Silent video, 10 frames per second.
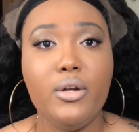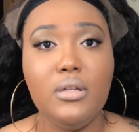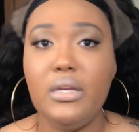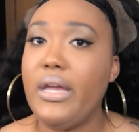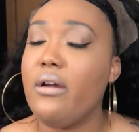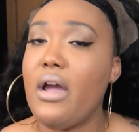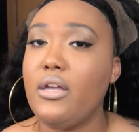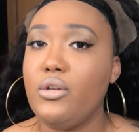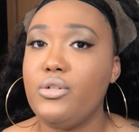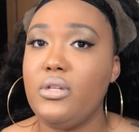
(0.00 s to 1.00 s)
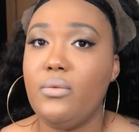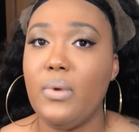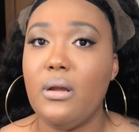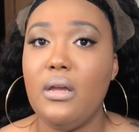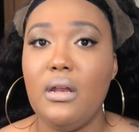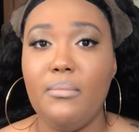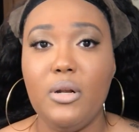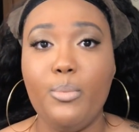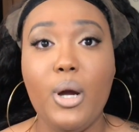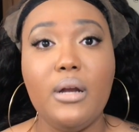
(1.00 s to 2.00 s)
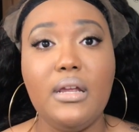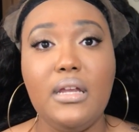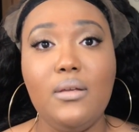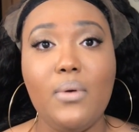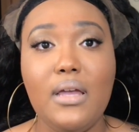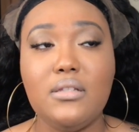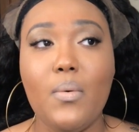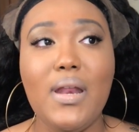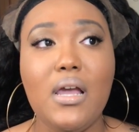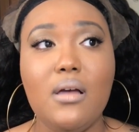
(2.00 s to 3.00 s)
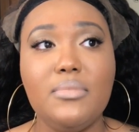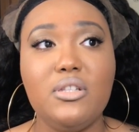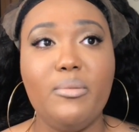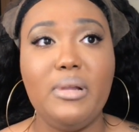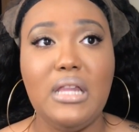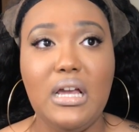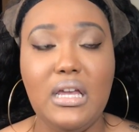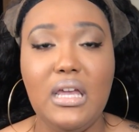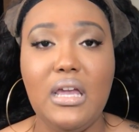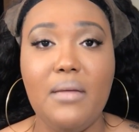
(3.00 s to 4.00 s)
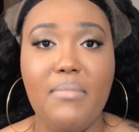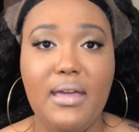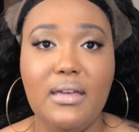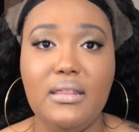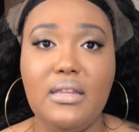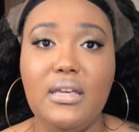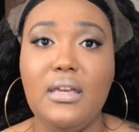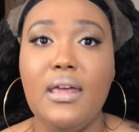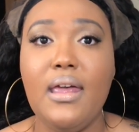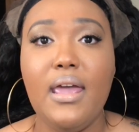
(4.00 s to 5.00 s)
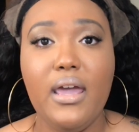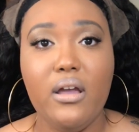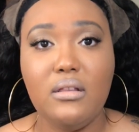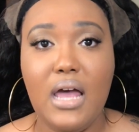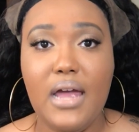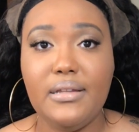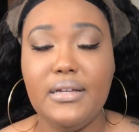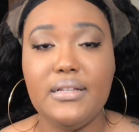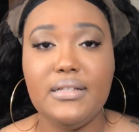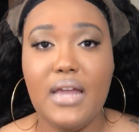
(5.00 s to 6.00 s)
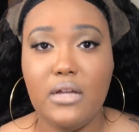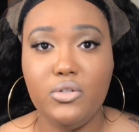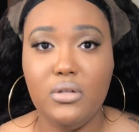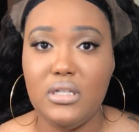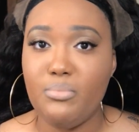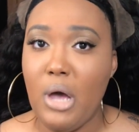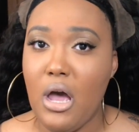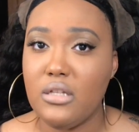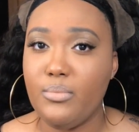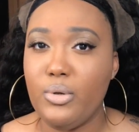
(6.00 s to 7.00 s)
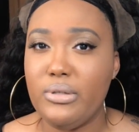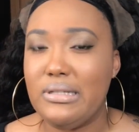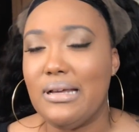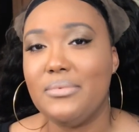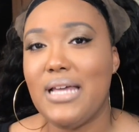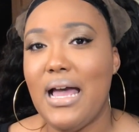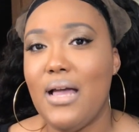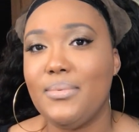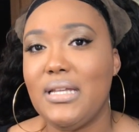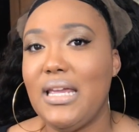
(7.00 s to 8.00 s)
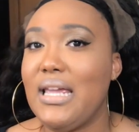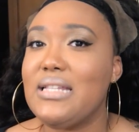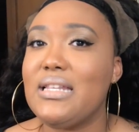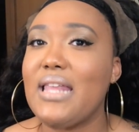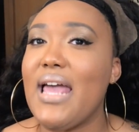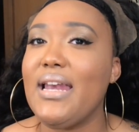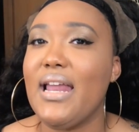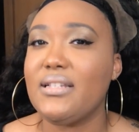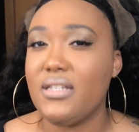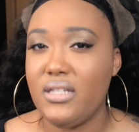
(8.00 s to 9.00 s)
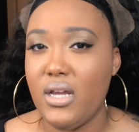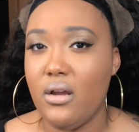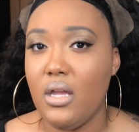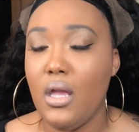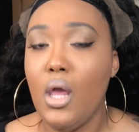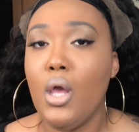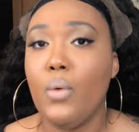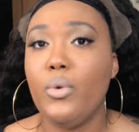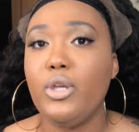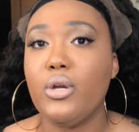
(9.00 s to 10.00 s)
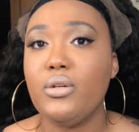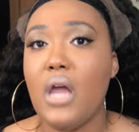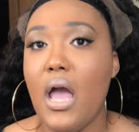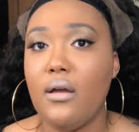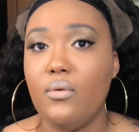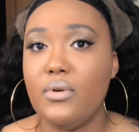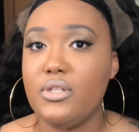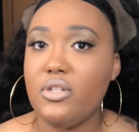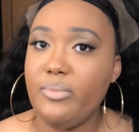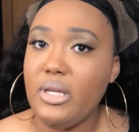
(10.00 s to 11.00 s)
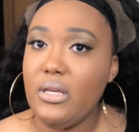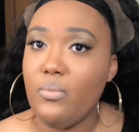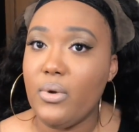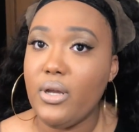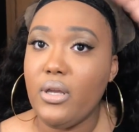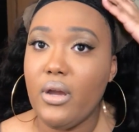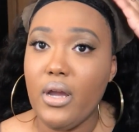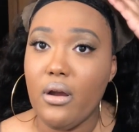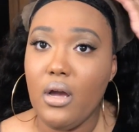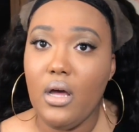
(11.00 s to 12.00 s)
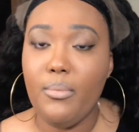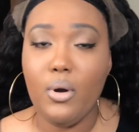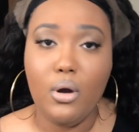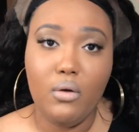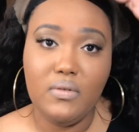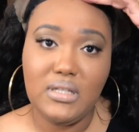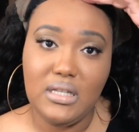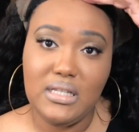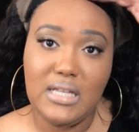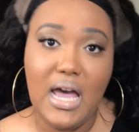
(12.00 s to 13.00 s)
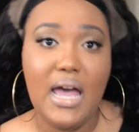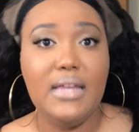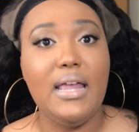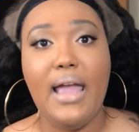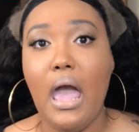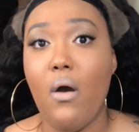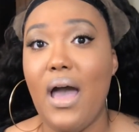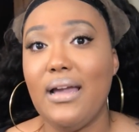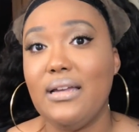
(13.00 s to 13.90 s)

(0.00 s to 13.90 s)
curly hair, I usually wear it in the middle part anyway. So when it comes to plucking and making the hairline look as natural as possible, sometimes it isn't that necessary when you're not going to be wearing your hair up or over to the side like how